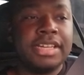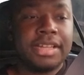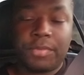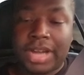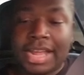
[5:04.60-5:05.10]

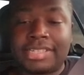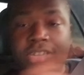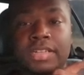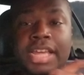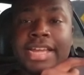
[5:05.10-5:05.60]
When I
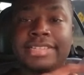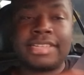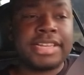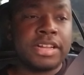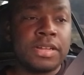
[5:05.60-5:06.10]
turn the
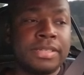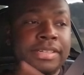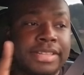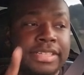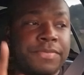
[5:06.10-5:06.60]
AC
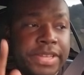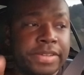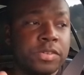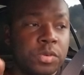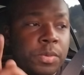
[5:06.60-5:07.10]
on, this
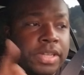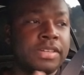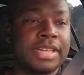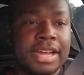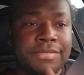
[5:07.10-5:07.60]
vehicle will
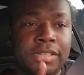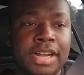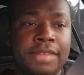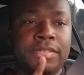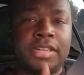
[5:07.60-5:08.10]
never,
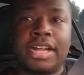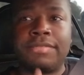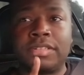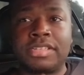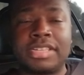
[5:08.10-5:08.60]
ever,
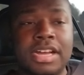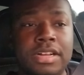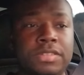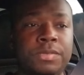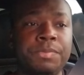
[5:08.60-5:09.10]
ever
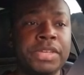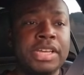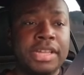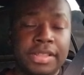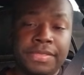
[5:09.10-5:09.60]
stall.
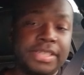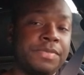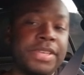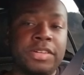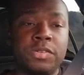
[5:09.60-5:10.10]
This
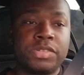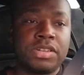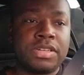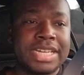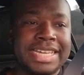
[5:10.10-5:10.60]
vehicle's
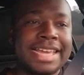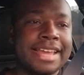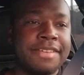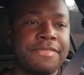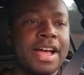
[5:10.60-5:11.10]
on
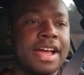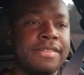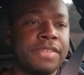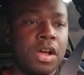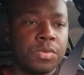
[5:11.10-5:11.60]

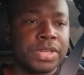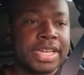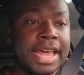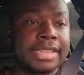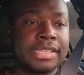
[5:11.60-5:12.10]
E85
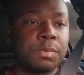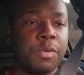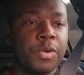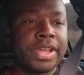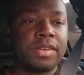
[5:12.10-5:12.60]
only at this
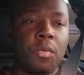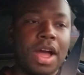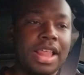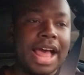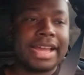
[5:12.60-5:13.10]
point.
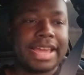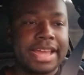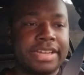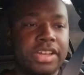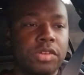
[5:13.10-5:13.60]
While I
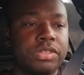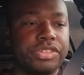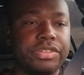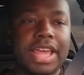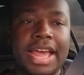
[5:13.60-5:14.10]
can go
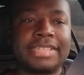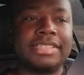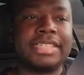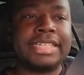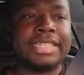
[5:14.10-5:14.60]
to
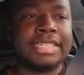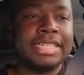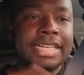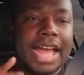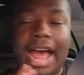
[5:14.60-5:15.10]
gasoline,
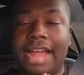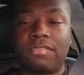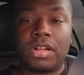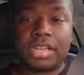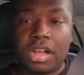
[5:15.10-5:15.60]
I
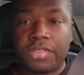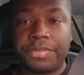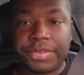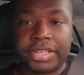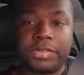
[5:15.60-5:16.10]
run all the
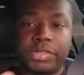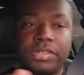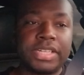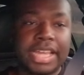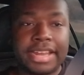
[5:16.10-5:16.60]
vehicles
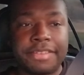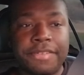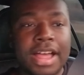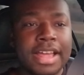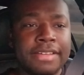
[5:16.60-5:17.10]
on
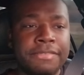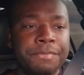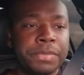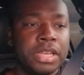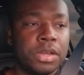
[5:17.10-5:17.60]

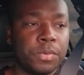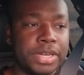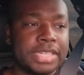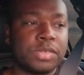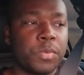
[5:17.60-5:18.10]
E85.
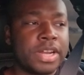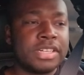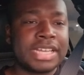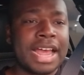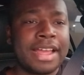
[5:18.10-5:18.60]
When it's
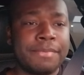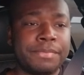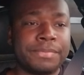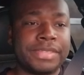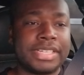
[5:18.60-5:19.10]

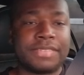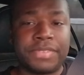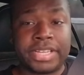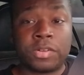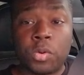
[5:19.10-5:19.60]
wintertime, this
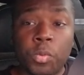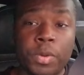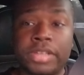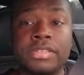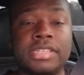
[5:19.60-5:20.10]
vehicle
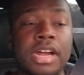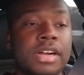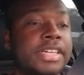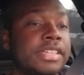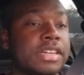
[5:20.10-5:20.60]
will
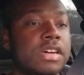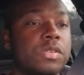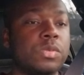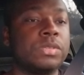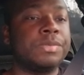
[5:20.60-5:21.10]
start in the
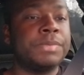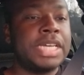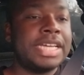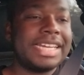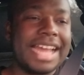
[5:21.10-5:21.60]
cold.
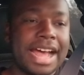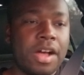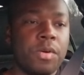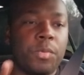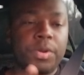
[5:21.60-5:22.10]

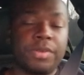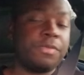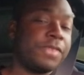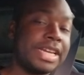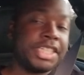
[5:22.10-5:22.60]
Now, we're
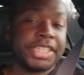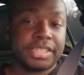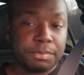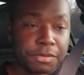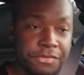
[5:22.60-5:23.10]

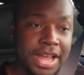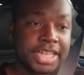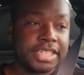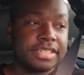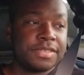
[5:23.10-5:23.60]
finishing the
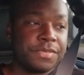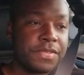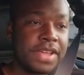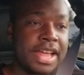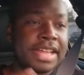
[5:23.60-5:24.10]
perfections for
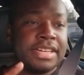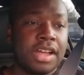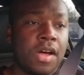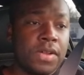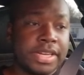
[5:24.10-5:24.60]
that
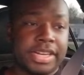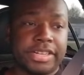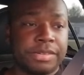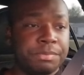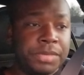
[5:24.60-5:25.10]
on
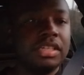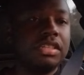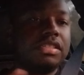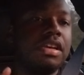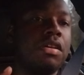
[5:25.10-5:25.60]
here.
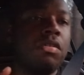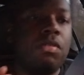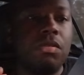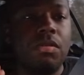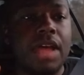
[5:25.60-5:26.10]

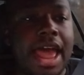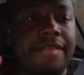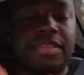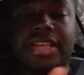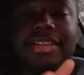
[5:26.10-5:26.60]
So,
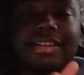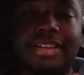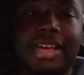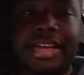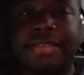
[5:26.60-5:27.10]
at the end of
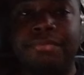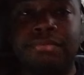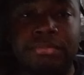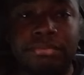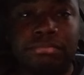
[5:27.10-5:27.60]
the day,
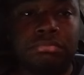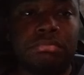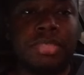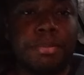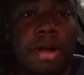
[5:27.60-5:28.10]

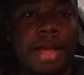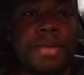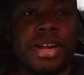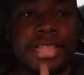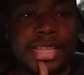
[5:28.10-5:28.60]
the
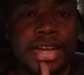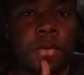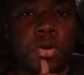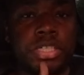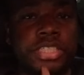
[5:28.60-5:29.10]
primary thing I
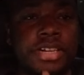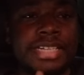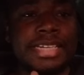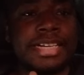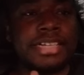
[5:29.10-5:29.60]
want to
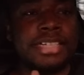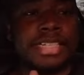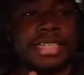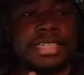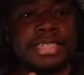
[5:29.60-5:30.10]
stress here
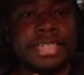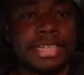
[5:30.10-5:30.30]
is